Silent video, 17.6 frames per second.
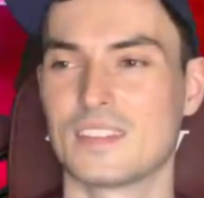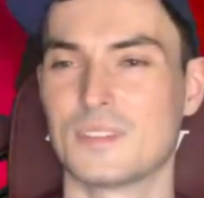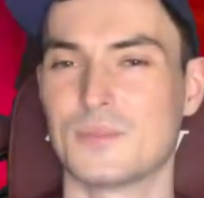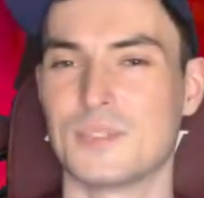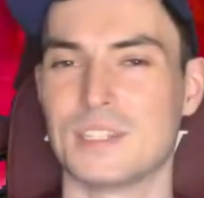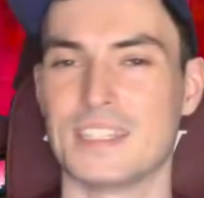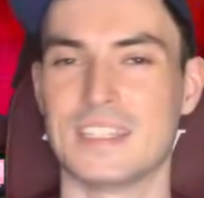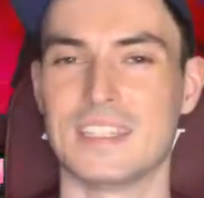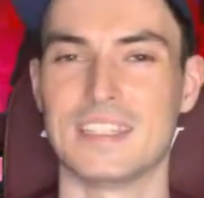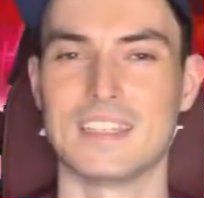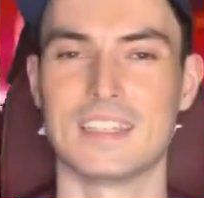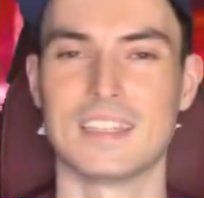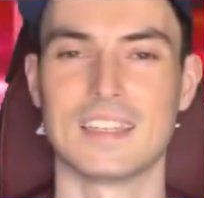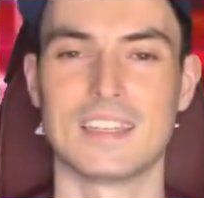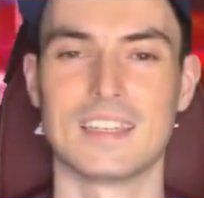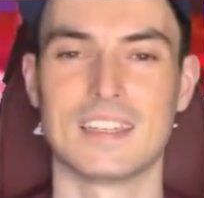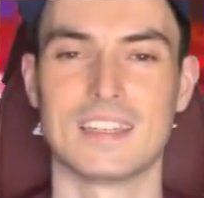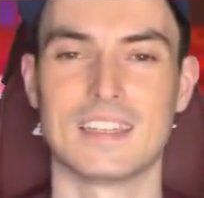we need,
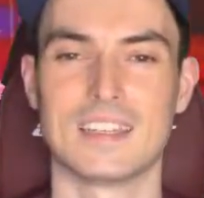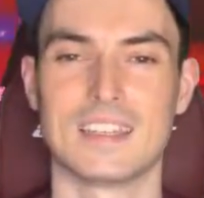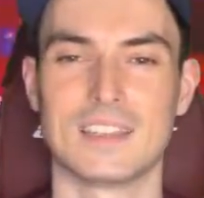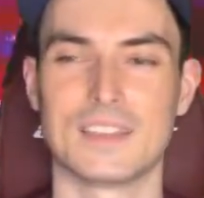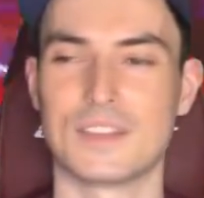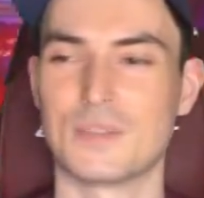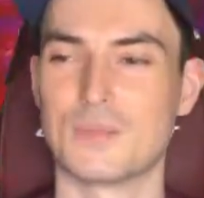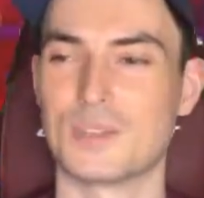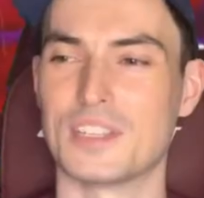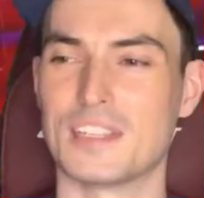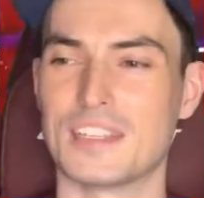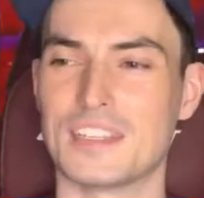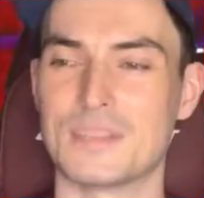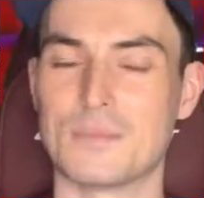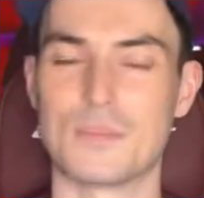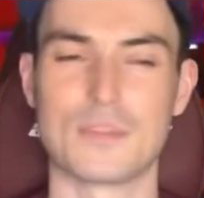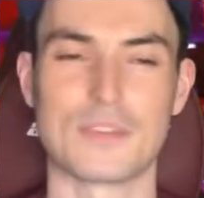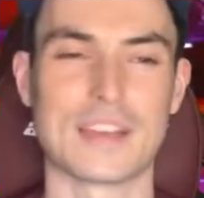uh, I think we need
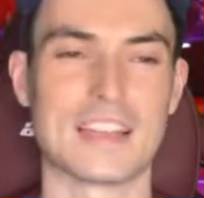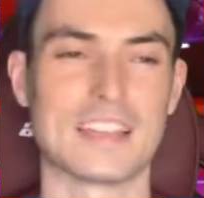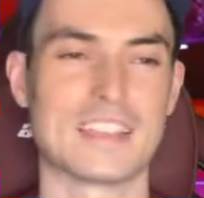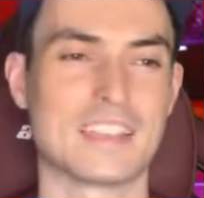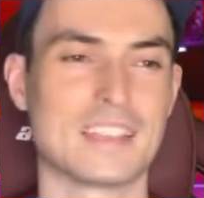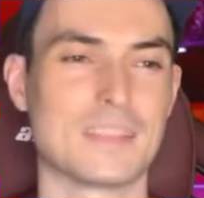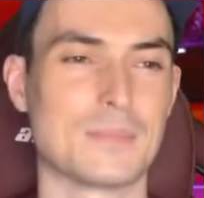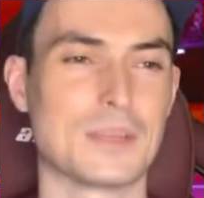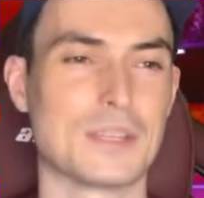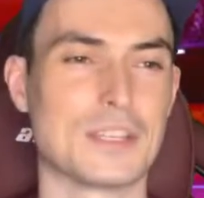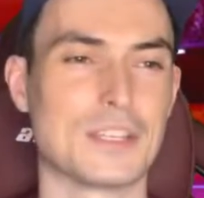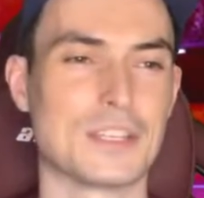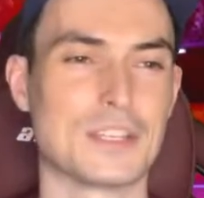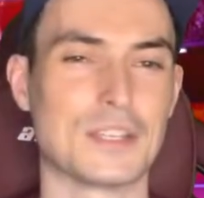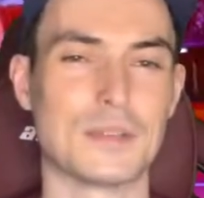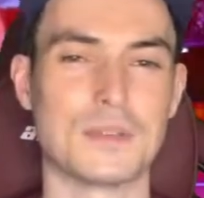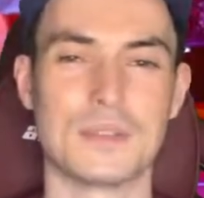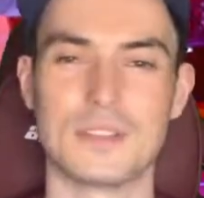some Paralysis
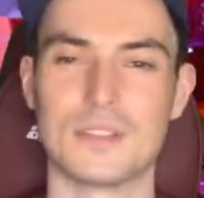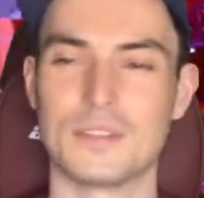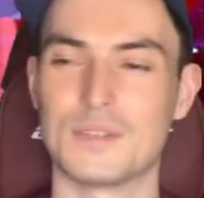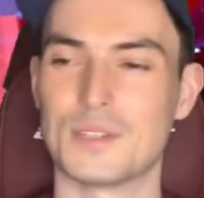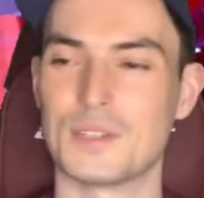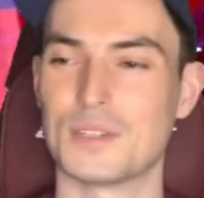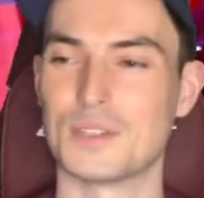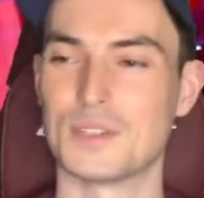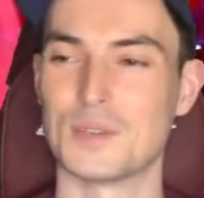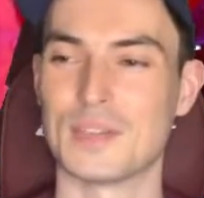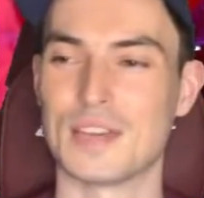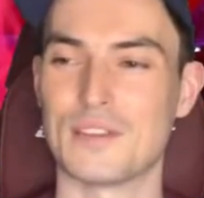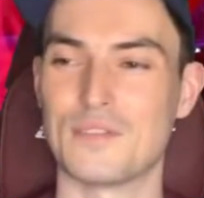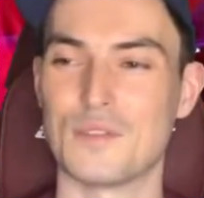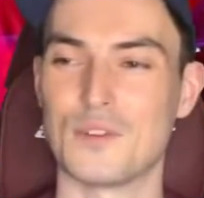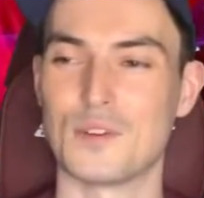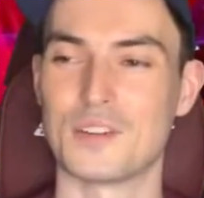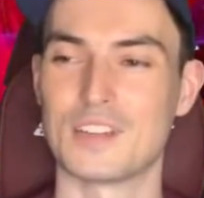Pikachu, if you could do that
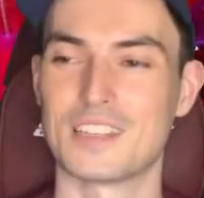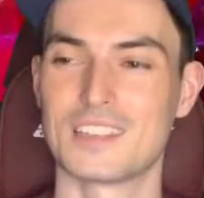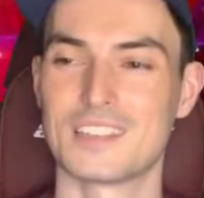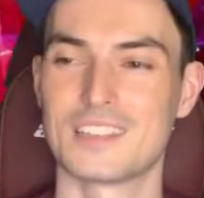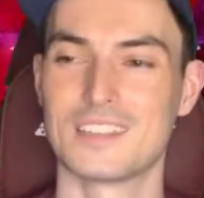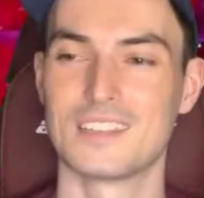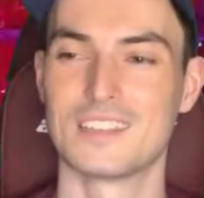for us.